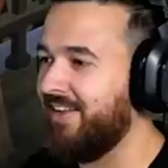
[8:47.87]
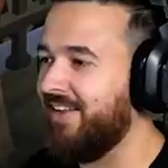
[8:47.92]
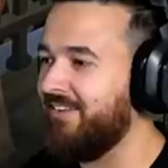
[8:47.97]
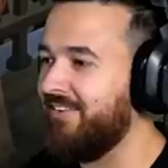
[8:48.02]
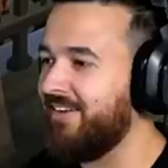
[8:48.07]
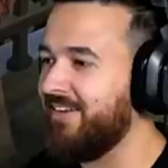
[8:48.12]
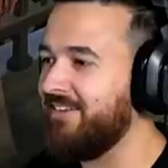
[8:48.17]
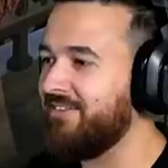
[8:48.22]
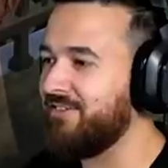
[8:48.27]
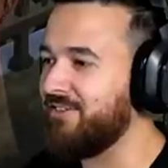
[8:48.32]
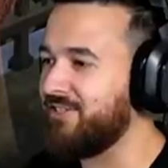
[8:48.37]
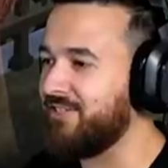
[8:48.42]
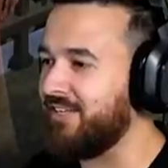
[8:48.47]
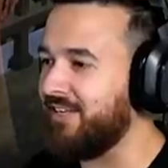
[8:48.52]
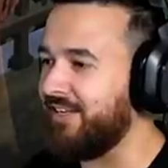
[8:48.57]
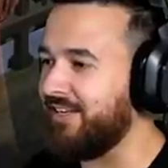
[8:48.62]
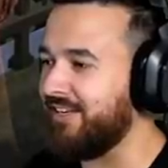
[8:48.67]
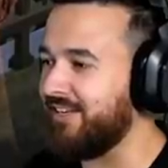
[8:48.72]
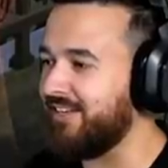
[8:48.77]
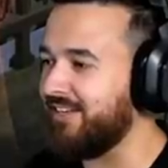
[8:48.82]
How
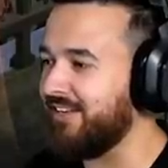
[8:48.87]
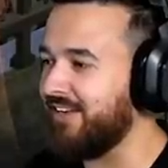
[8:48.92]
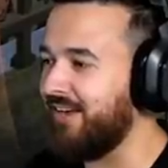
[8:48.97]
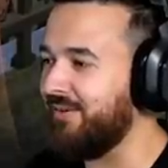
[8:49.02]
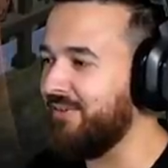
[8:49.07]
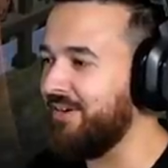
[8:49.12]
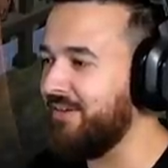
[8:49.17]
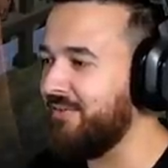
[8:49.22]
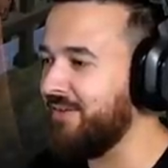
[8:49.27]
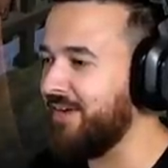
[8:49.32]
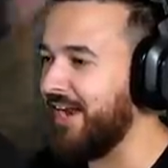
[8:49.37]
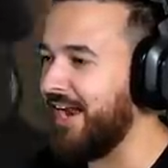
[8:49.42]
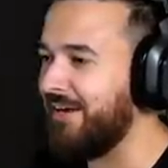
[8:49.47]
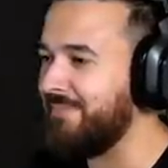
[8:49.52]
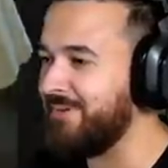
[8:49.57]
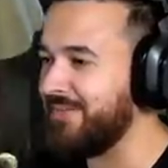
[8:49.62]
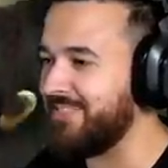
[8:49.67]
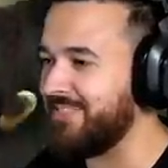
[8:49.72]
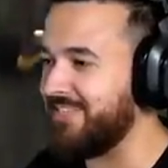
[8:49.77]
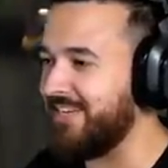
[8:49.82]
interesting. I wonder what
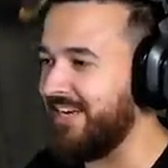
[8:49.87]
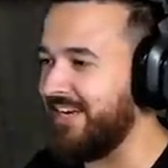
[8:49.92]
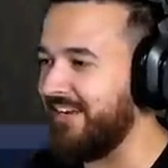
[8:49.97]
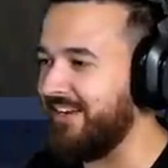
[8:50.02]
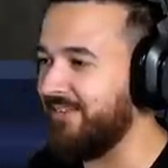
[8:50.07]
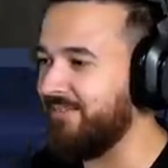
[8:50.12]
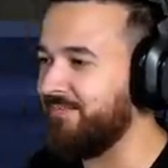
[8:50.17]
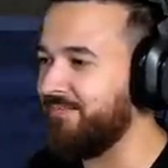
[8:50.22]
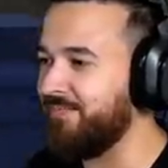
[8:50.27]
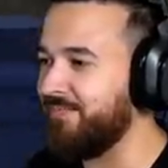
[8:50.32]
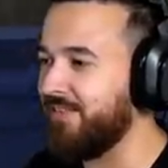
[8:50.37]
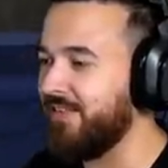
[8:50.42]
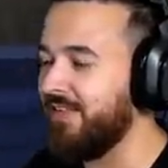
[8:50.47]
happens now.